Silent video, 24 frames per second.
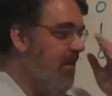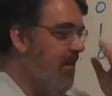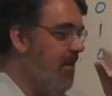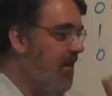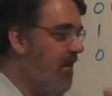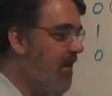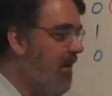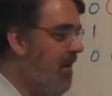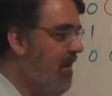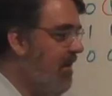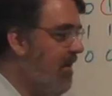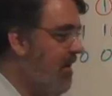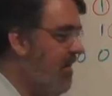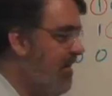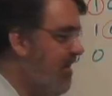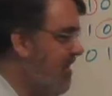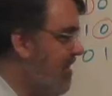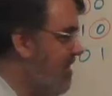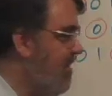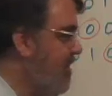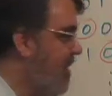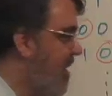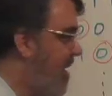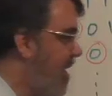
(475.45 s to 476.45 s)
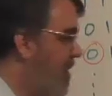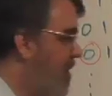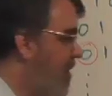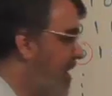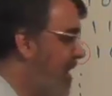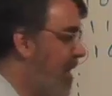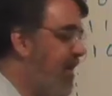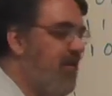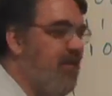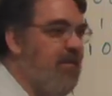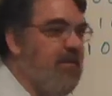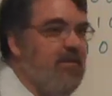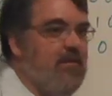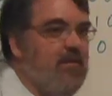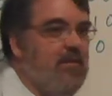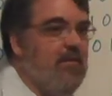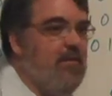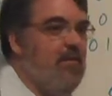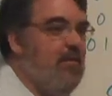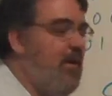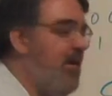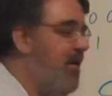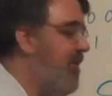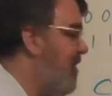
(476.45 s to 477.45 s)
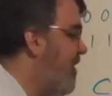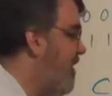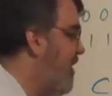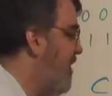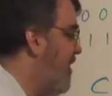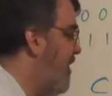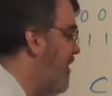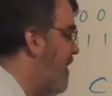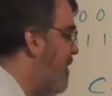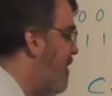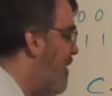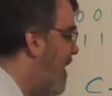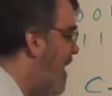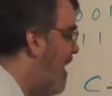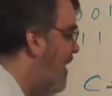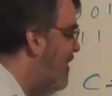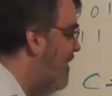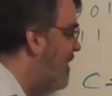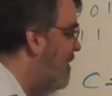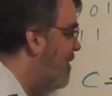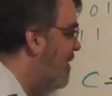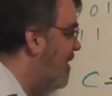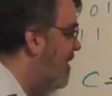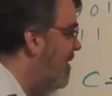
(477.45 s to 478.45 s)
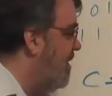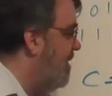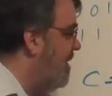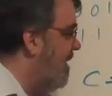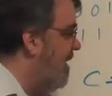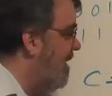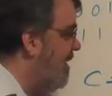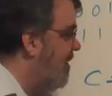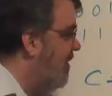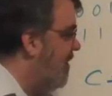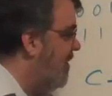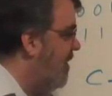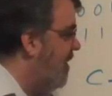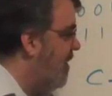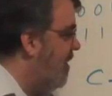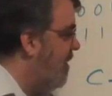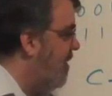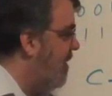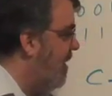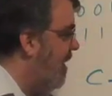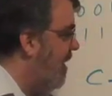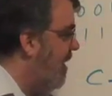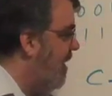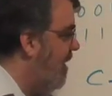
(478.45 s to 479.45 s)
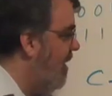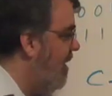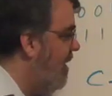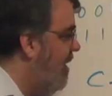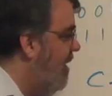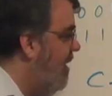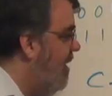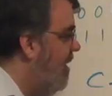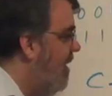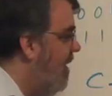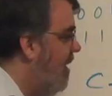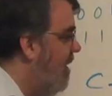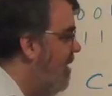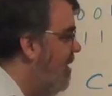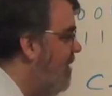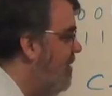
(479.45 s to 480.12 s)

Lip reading: and the continuum hypothesis addresses the possibility: is there an